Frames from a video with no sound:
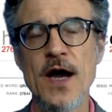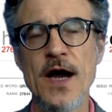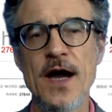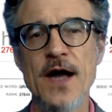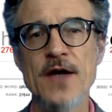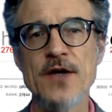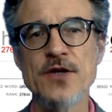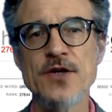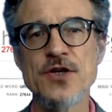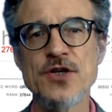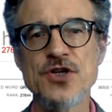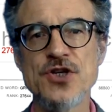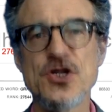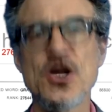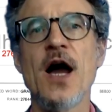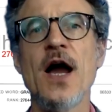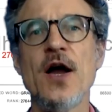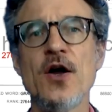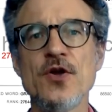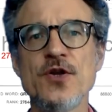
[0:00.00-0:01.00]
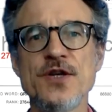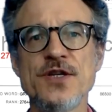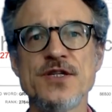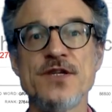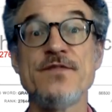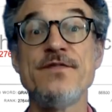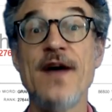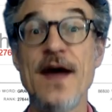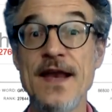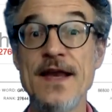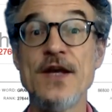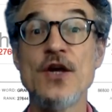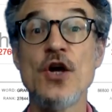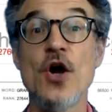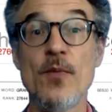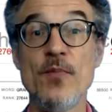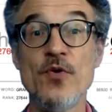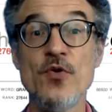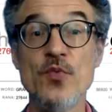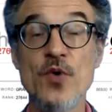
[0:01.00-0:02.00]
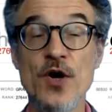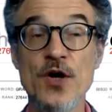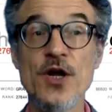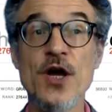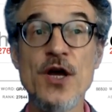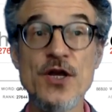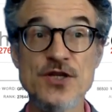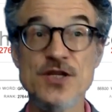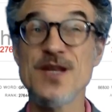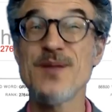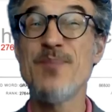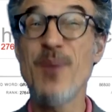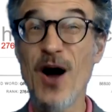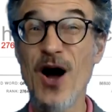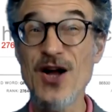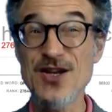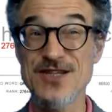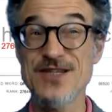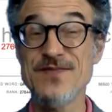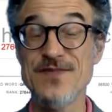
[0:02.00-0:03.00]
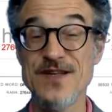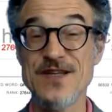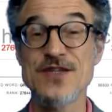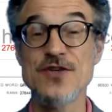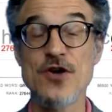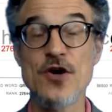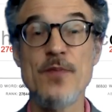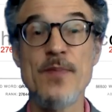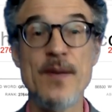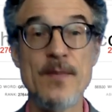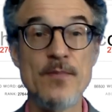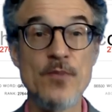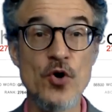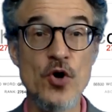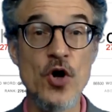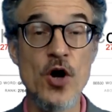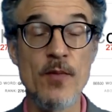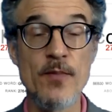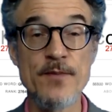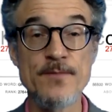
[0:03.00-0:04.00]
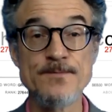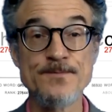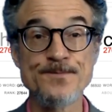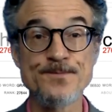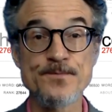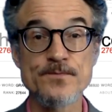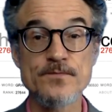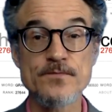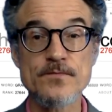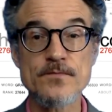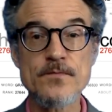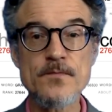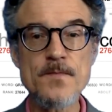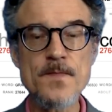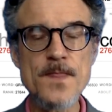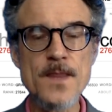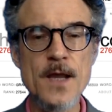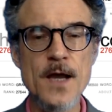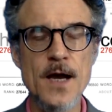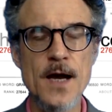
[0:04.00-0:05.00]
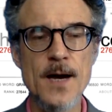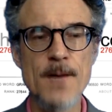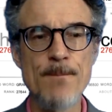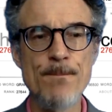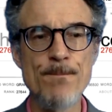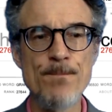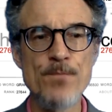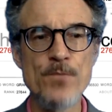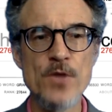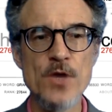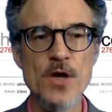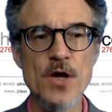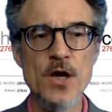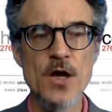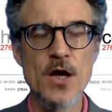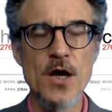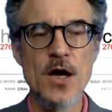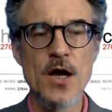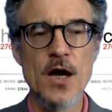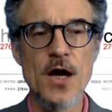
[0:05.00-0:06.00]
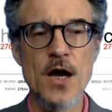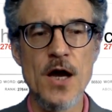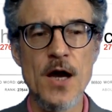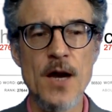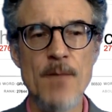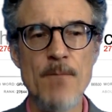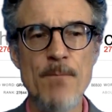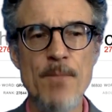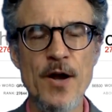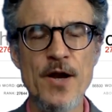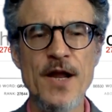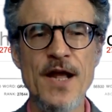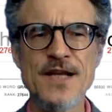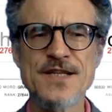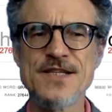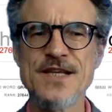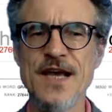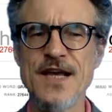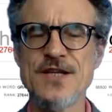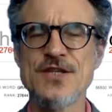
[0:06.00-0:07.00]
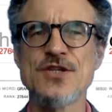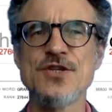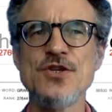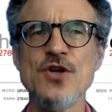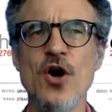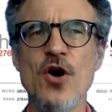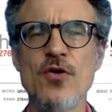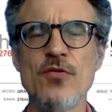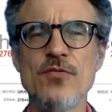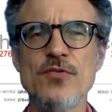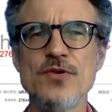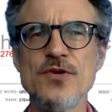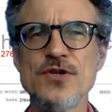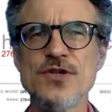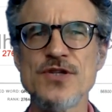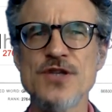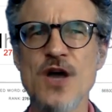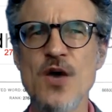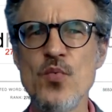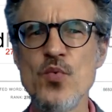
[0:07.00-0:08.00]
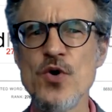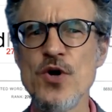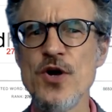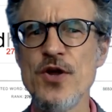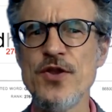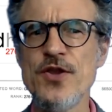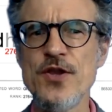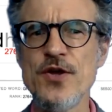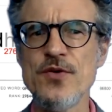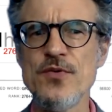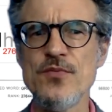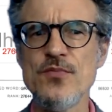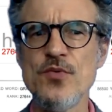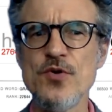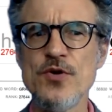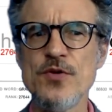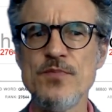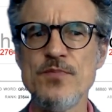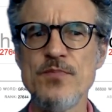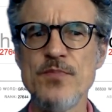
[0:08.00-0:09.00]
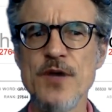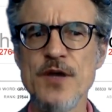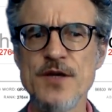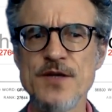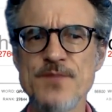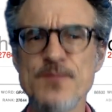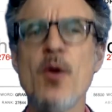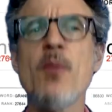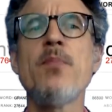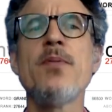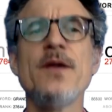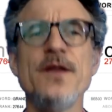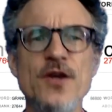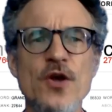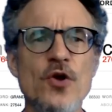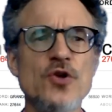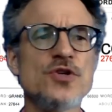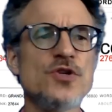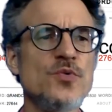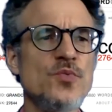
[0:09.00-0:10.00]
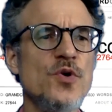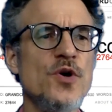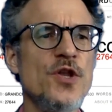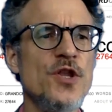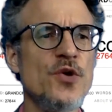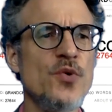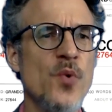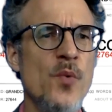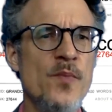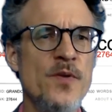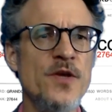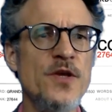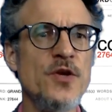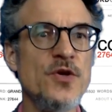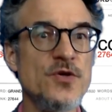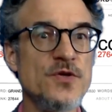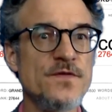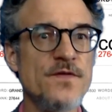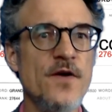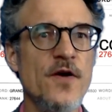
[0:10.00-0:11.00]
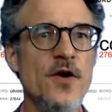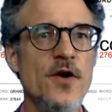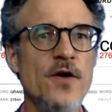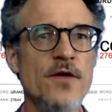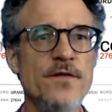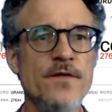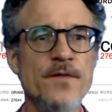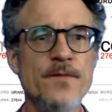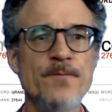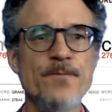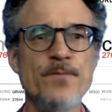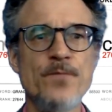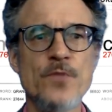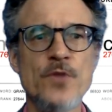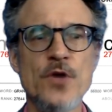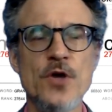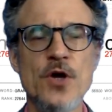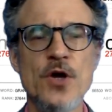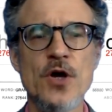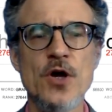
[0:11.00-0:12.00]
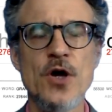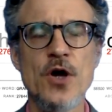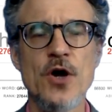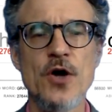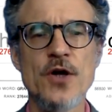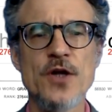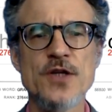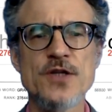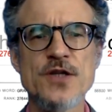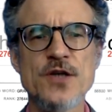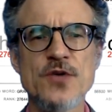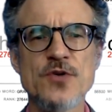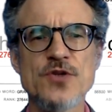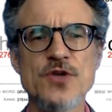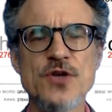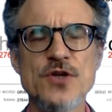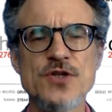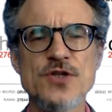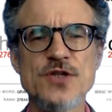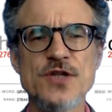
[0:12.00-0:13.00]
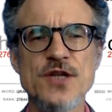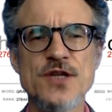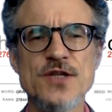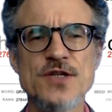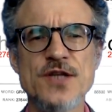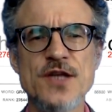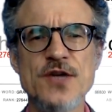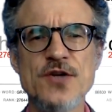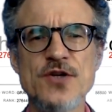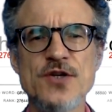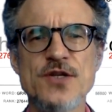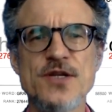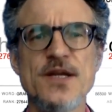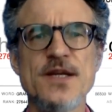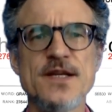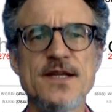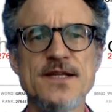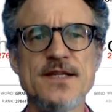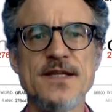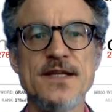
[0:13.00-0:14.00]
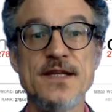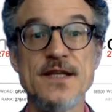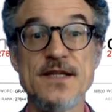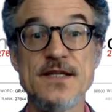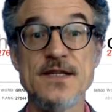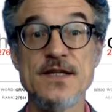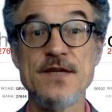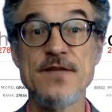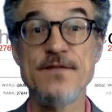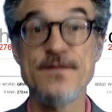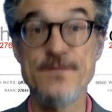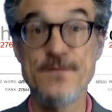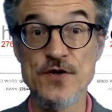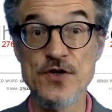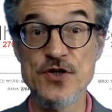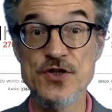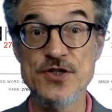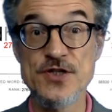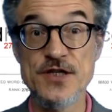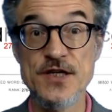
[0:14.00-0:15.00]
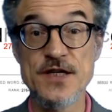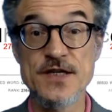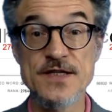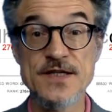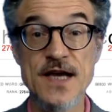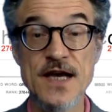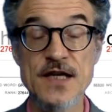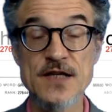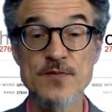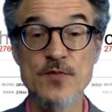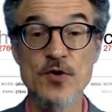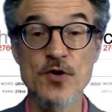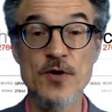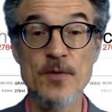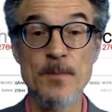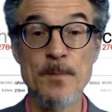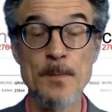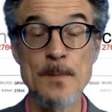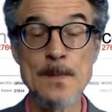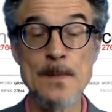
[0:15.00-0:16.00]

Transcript: and child is a fairly common word. So the parts of this are a bit more common. Um, um, but it's, it's not a word that would, it's probably not a word that would be used very often on its own. So it's it's interesting to see this in a first year textbook,